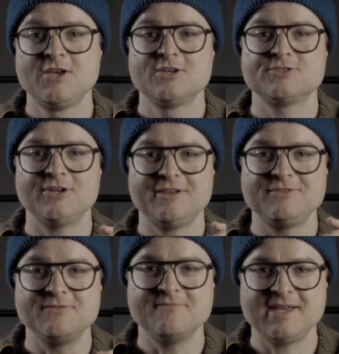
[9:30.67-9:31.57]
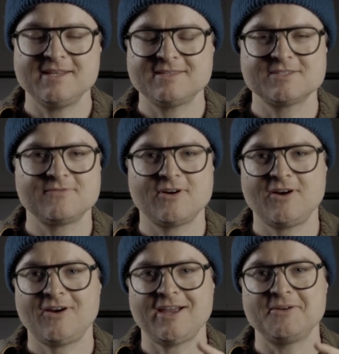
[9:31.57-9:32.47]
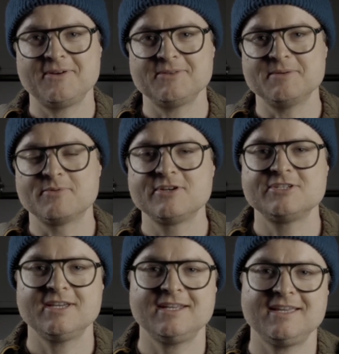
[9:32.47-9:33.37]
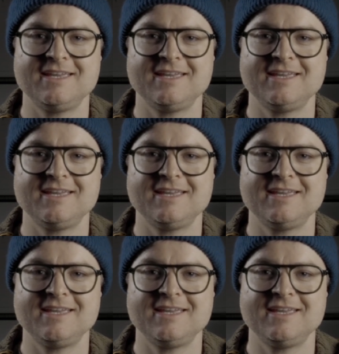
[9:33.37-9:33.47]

So if you've made it this far, I greatly appreciate it.